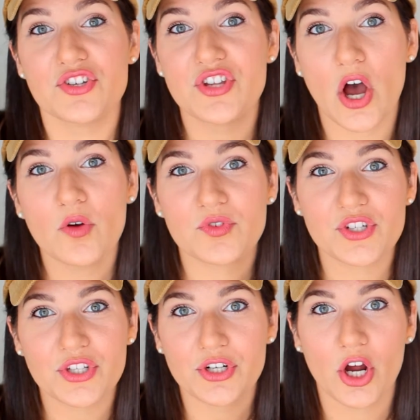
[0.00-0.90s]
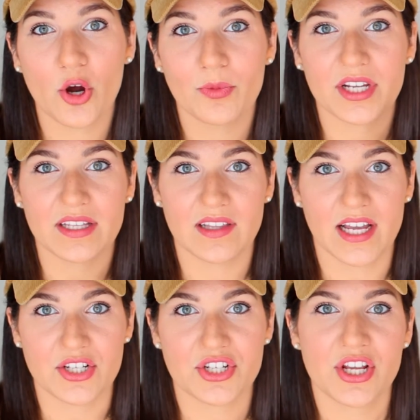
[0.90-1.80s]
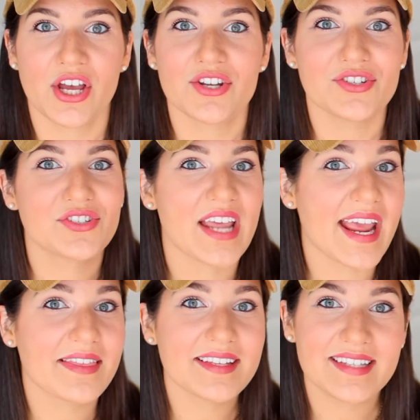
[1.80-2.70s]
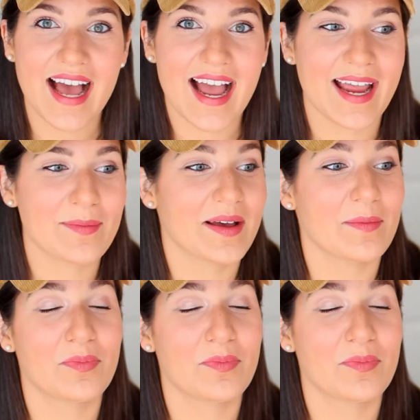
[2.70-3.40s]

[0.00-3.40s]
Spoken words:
don't do your homework at lunch. Take the time